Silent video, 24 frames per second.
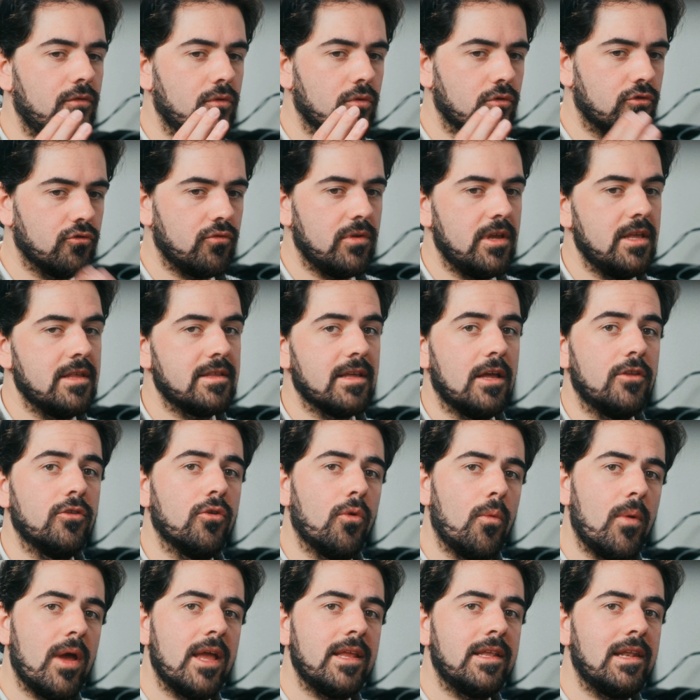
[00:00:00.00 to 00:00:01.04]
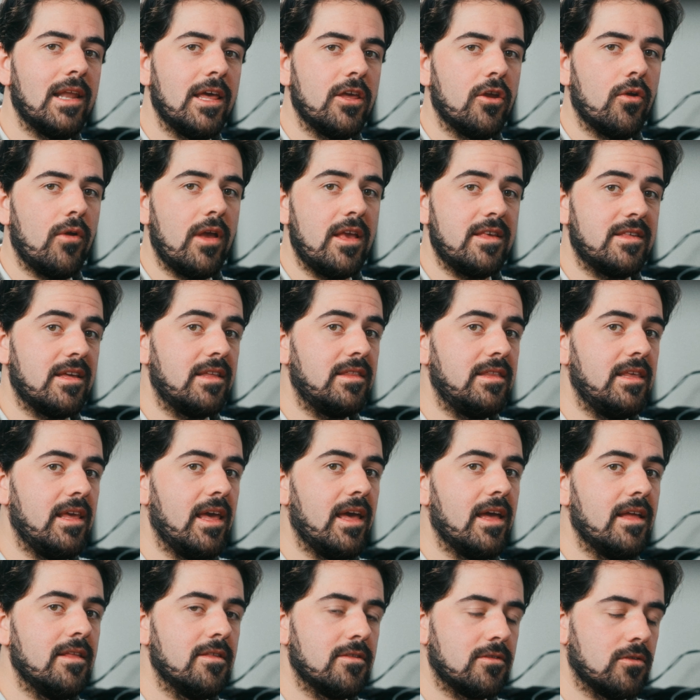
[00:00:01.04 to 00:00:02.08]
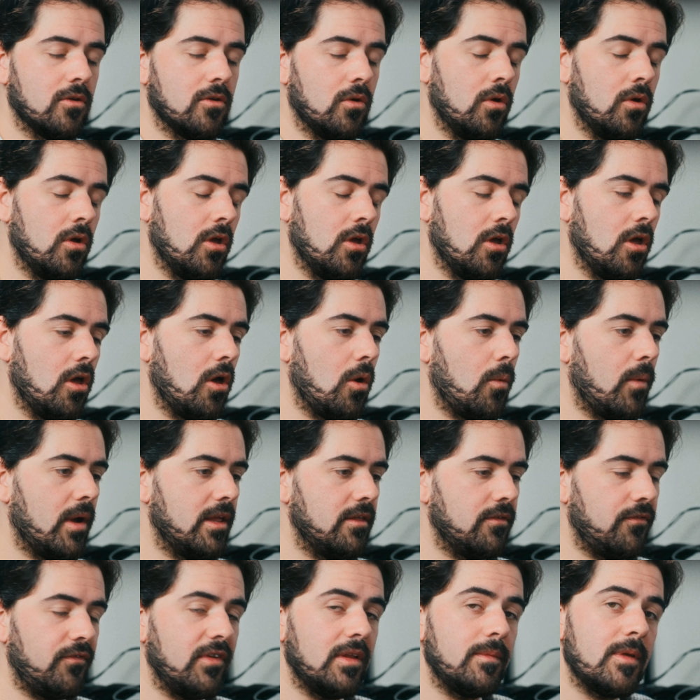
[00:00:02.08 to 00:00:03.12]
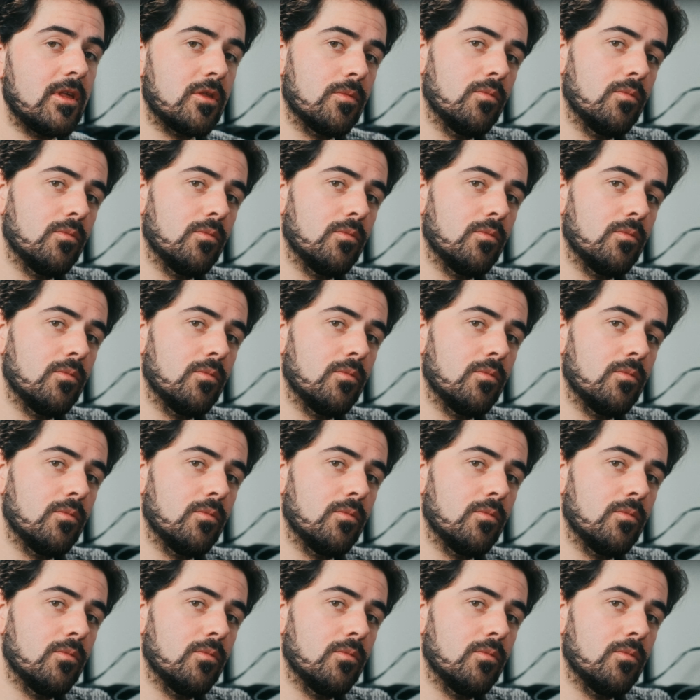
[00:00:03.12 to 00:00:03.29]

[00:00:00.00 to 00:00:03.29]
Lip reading: your greens, and the red layer is at the end. So when film is